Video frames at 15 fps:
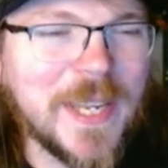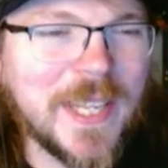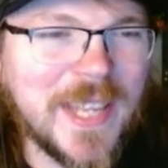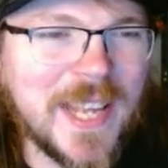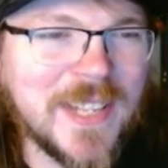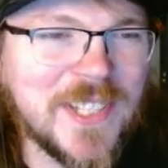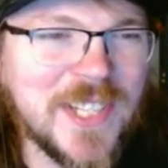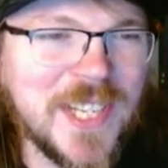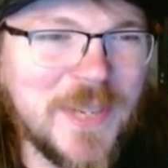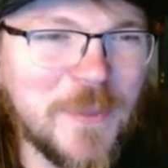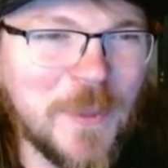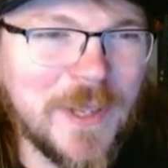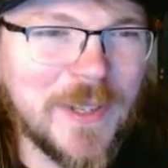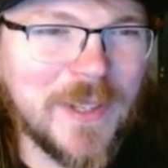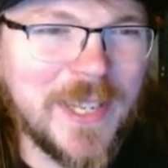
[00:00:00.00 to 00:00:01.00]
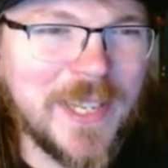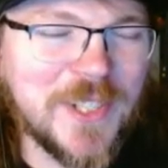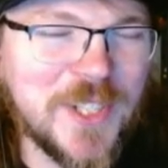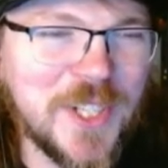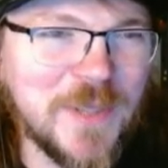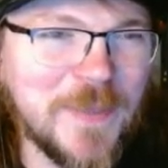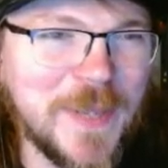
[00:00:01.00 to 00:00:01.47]
that scene where like
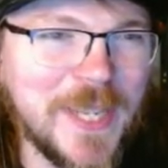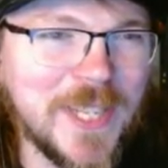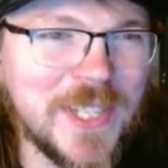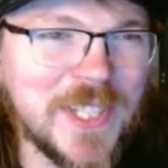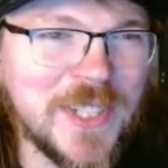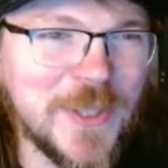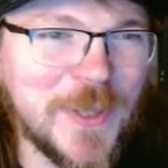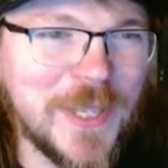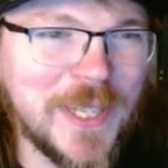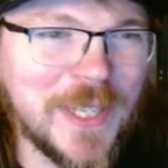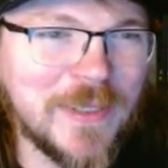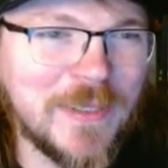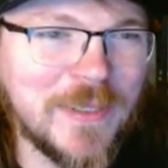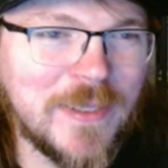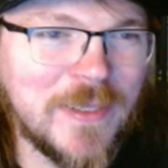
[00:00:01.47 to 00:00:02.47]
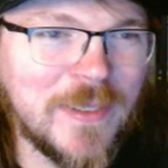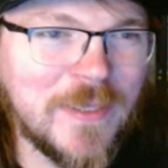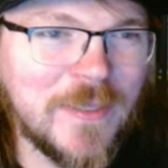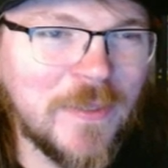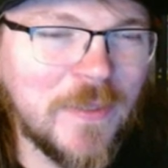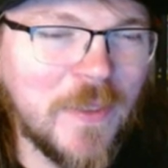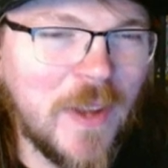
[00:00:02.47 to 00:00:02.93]
she begins to
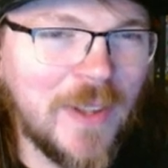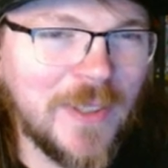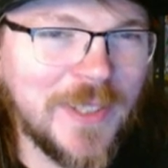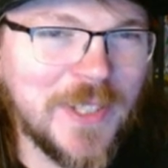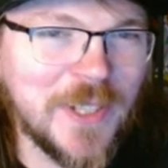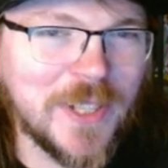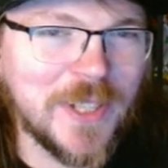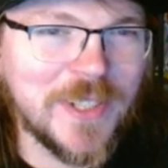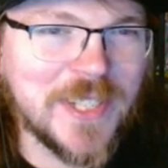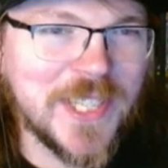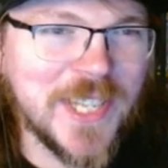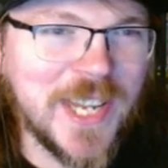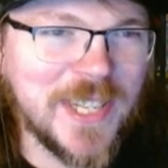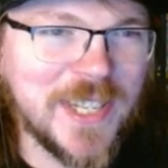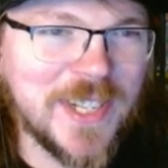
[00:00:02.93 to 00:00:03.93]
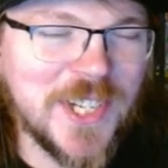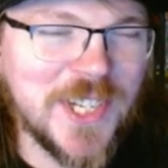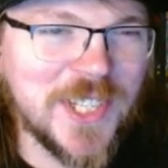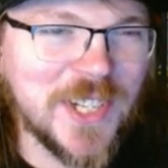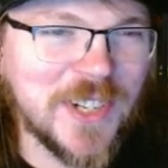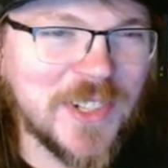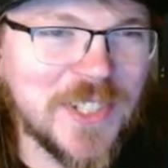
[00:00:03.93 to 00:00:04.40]
fall into her descent and she
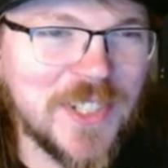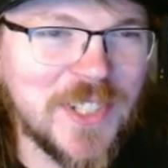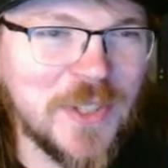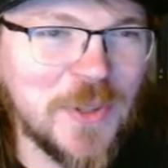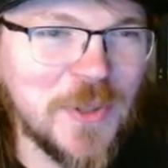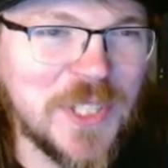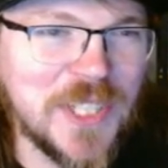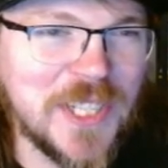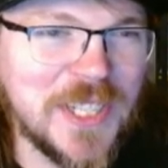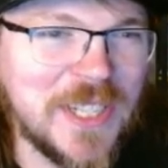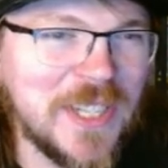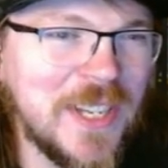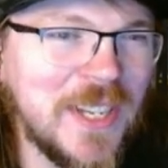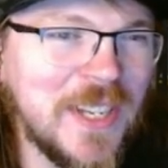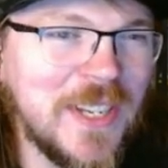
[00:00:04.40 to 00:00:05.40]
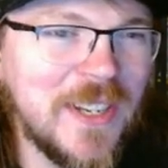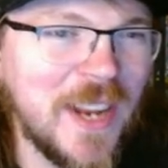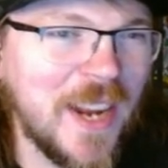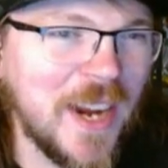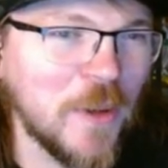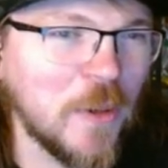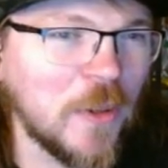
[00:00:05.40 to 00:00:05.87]
starts seducing
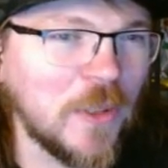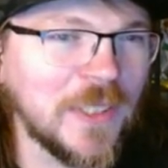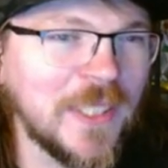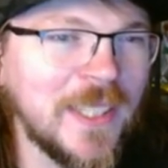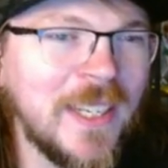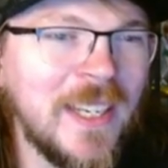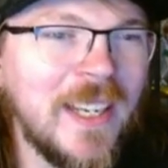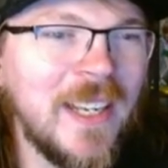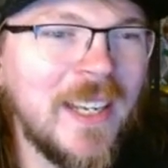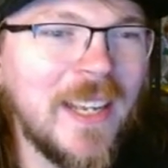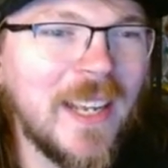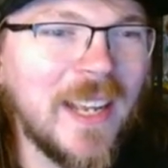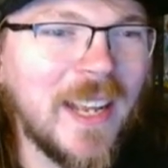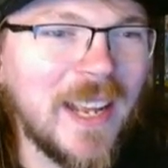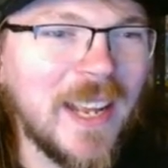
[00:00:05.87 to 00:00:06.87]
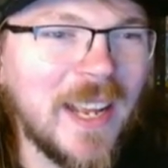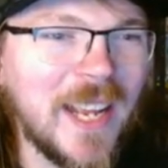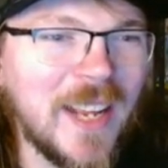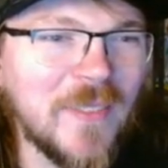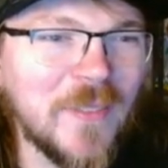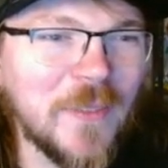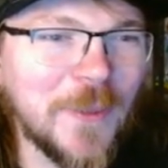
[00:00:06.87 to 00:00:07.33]
Harold,
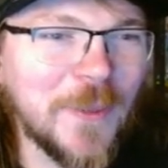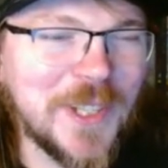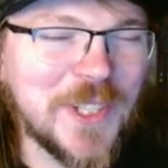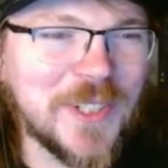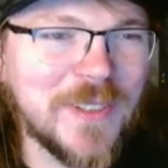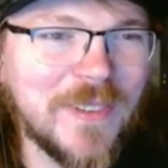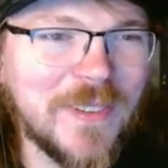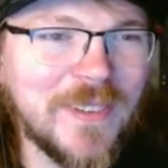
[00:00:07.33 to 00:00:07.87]
which